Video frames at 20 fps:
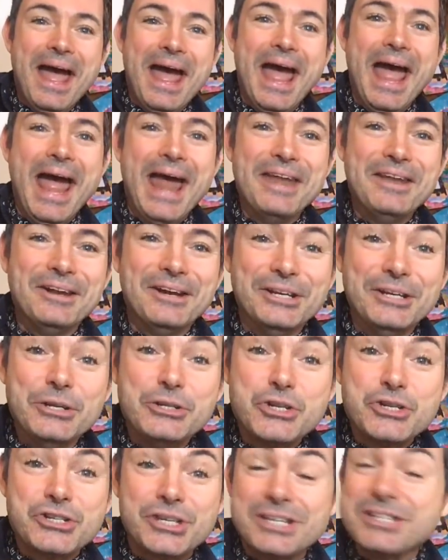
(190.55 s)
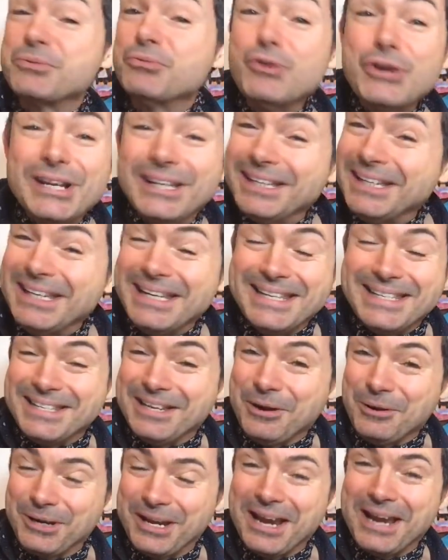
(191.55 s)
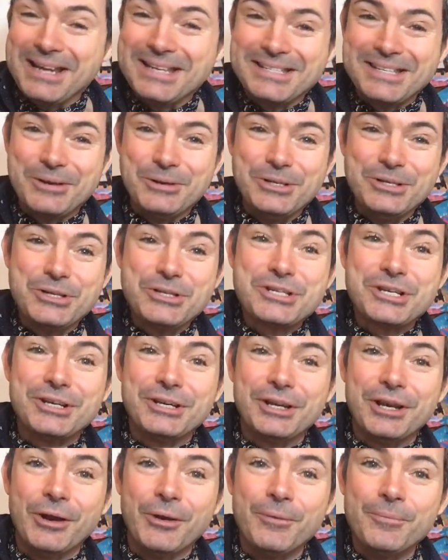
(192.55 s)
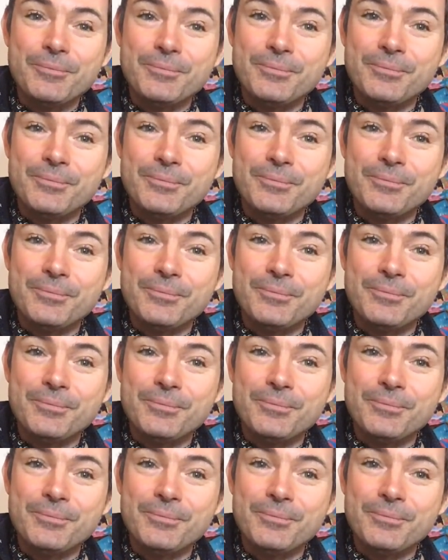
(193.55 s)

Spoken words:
And you just, it's really easy, okay? So you're just gonna go.